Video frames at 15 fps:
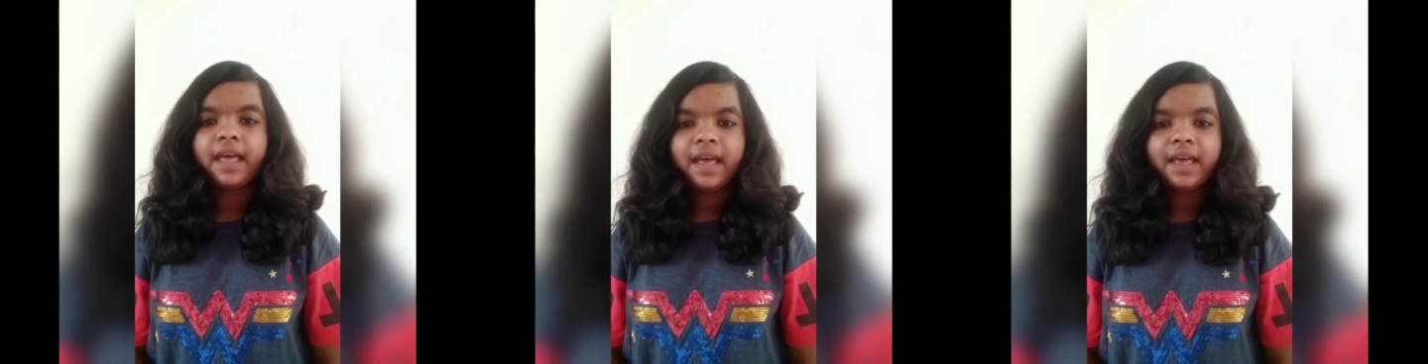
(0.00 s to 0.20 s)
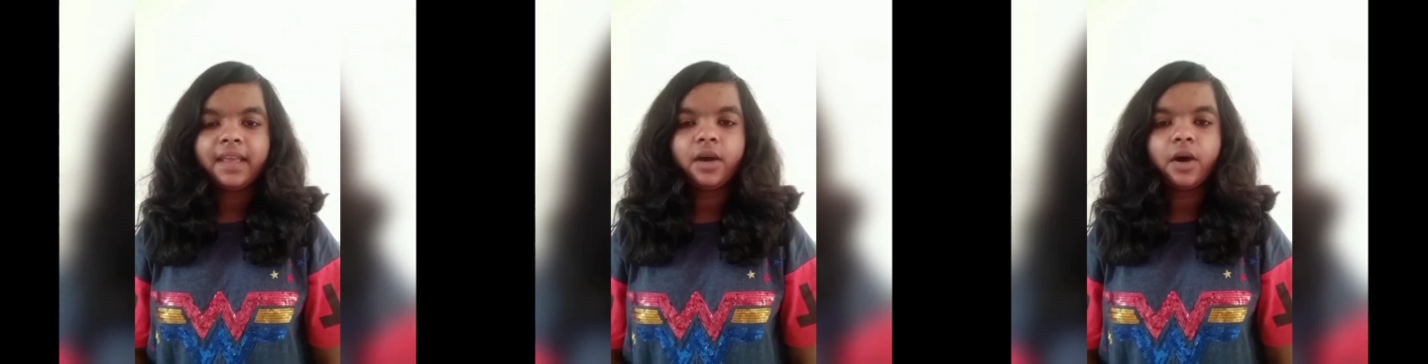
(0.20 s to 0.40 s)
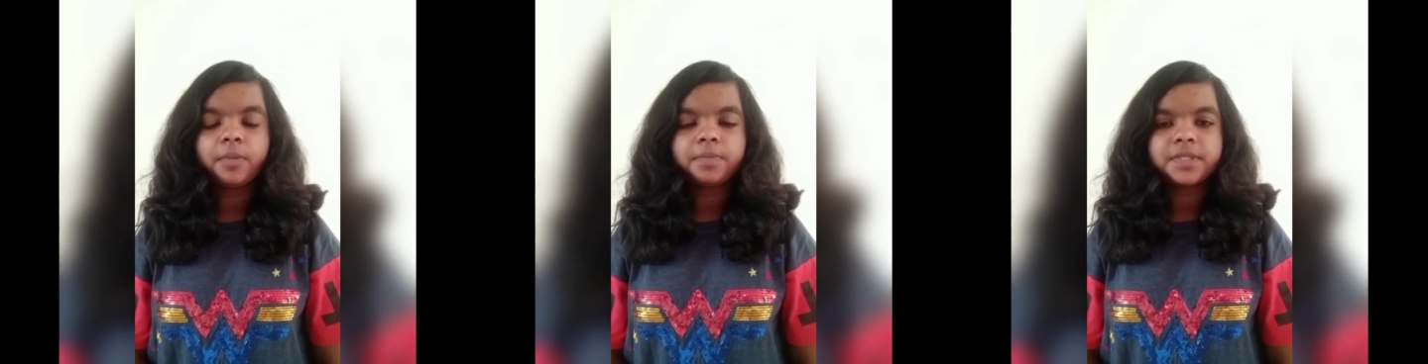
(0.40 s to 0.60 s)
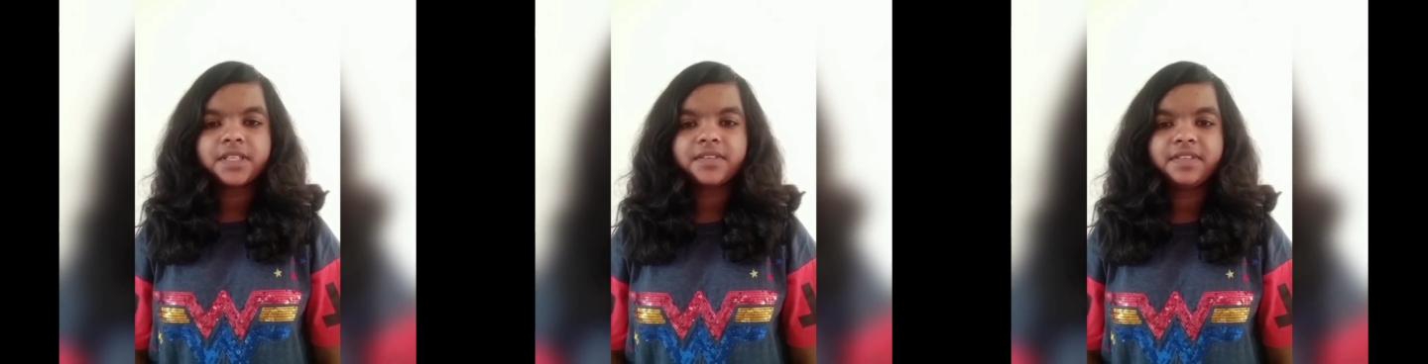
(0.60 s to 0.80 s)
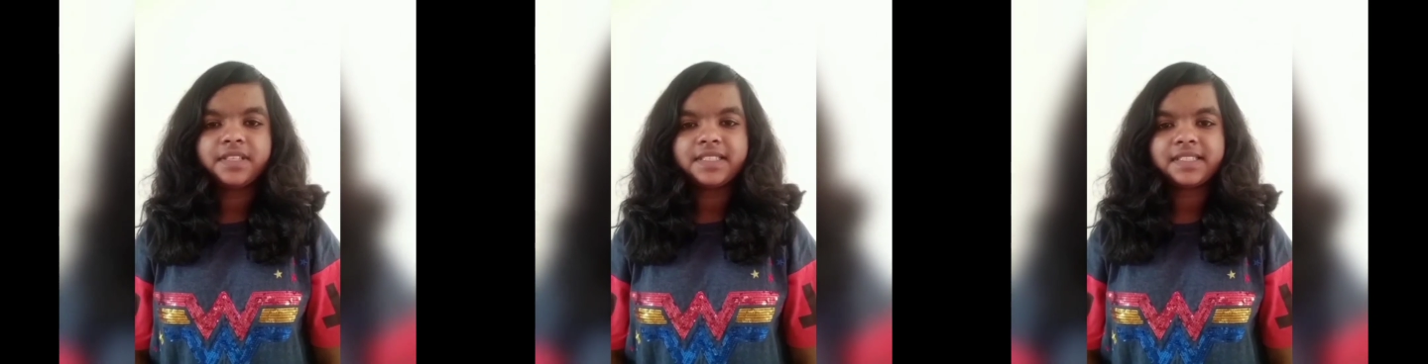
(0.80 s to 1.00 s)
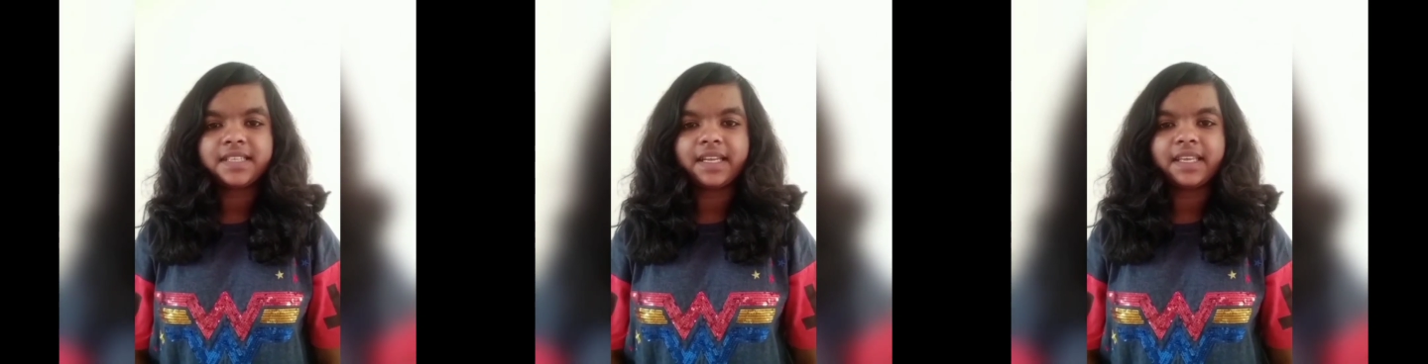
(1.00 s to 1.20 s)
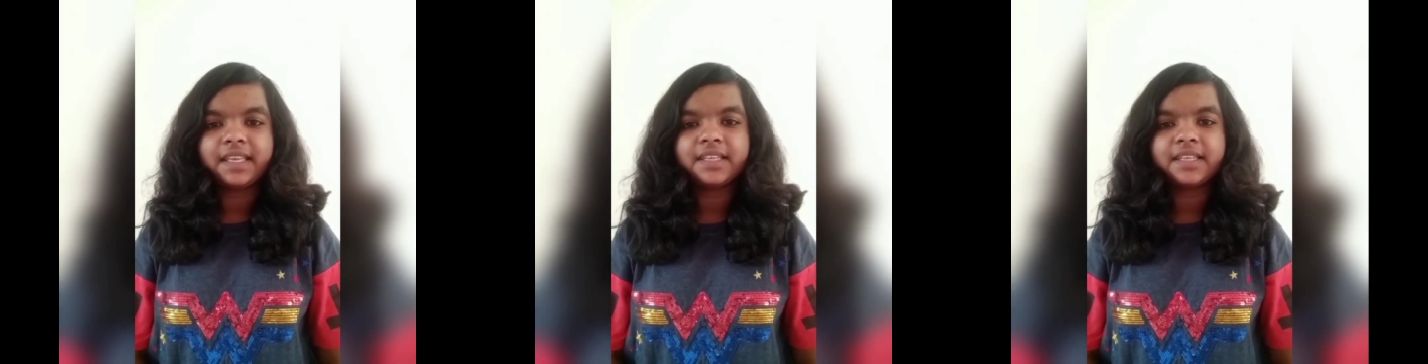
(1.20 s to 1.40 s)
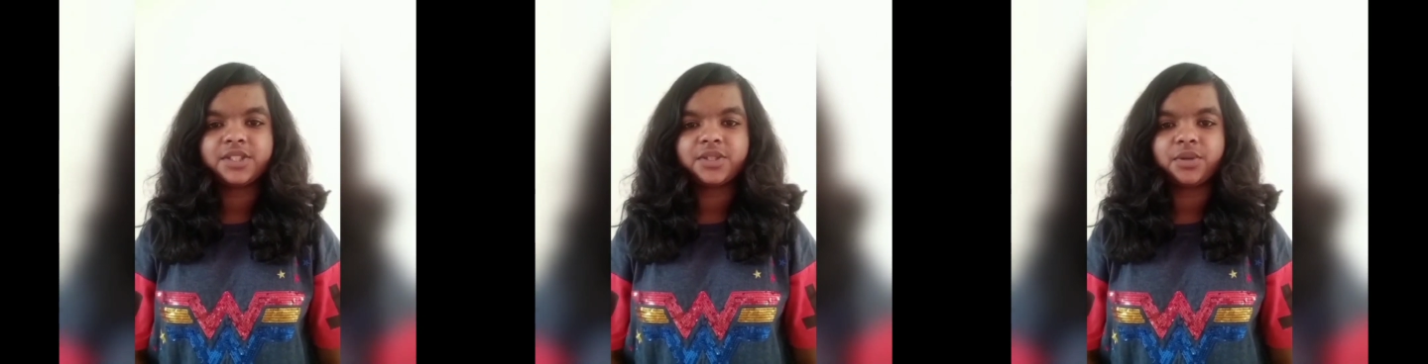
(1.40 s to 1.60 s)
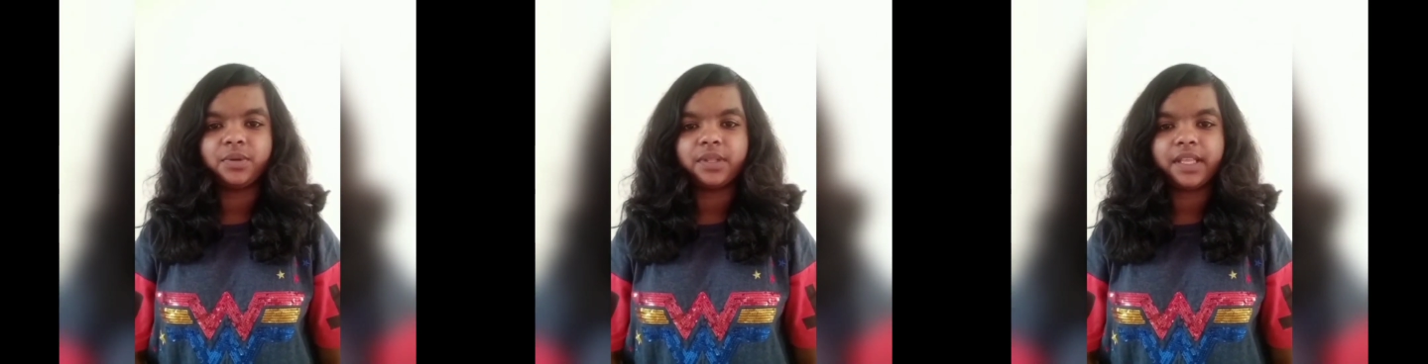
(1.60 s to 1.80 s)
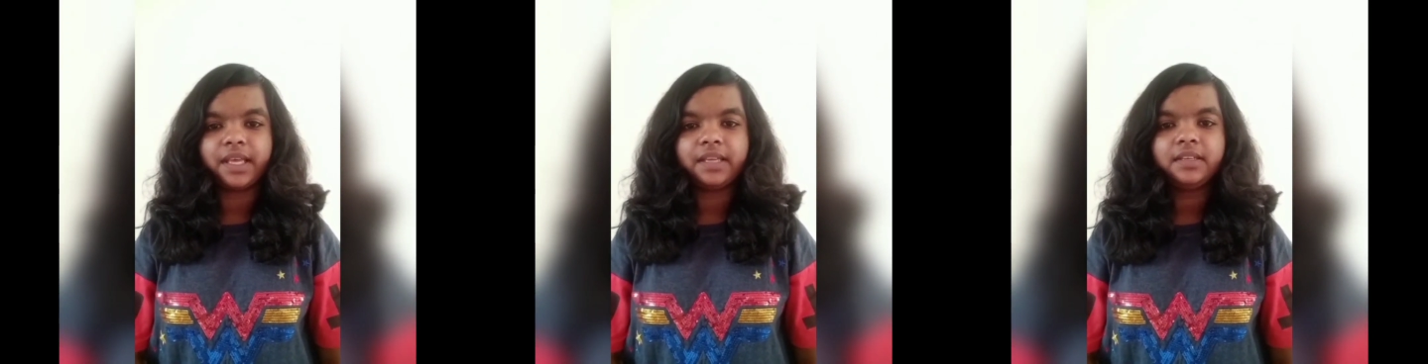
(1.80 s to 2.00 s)
An observable study has shown
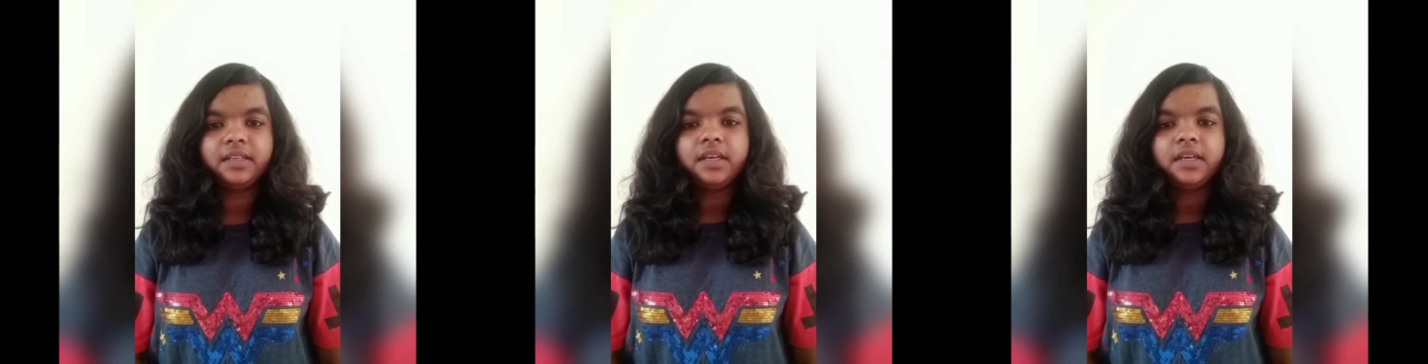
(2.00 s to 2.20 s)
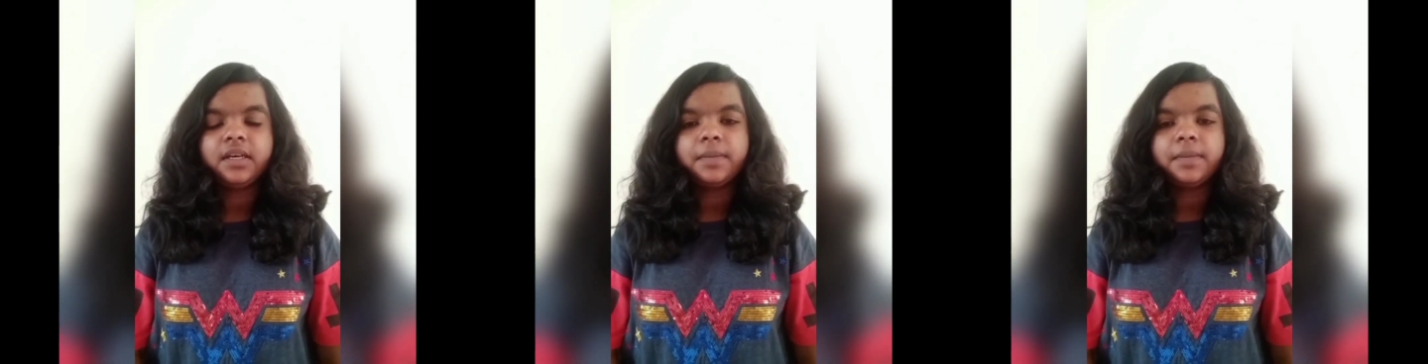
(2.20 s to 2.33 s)
that